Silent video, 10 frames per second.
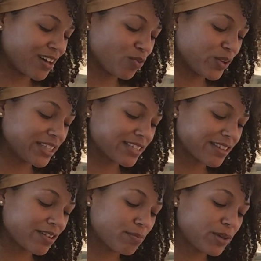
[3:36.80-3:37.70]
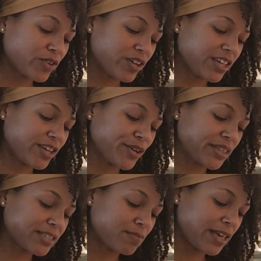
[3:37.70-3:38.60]
With the sun appearing here,
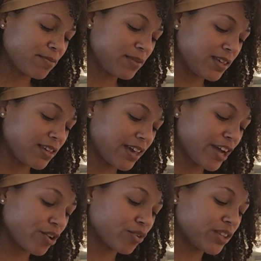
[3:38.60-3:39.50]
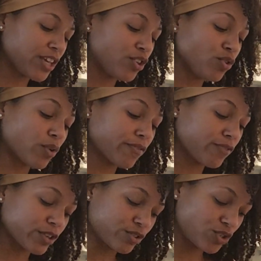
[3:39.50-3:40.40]
this may be heralding your
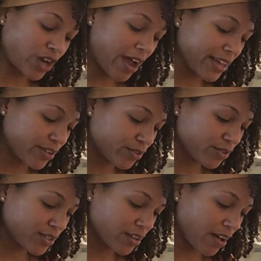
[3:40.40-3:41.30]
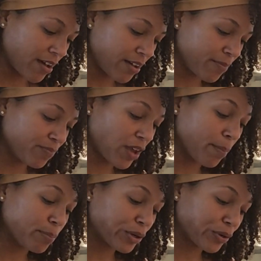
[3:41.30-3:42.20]
first child, a
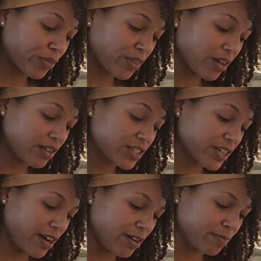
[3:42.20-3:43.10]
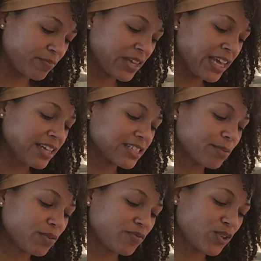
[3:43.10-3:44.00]
birth to come.
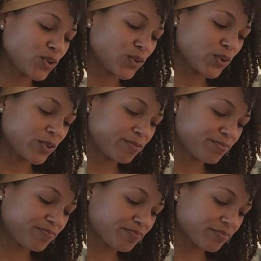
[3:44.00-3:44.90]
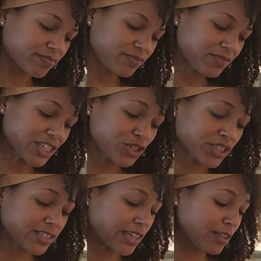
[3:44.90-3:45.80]
Some of you
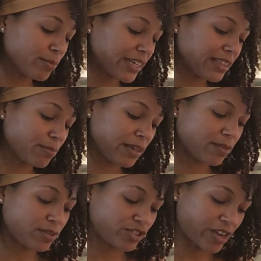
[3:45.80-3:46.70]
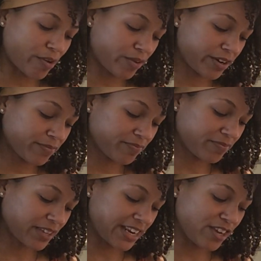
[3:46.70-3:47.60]
just celebrated the baby shower
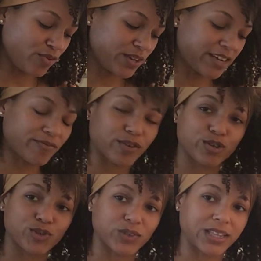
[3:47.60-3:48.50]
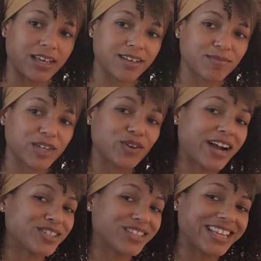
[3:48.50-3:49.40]
and you did it virtually.
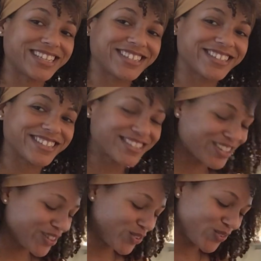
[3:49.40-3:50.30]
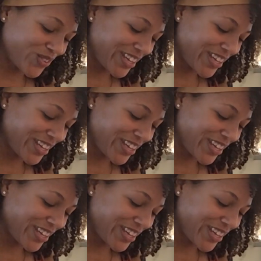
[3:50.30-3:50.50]
Congratulations to you.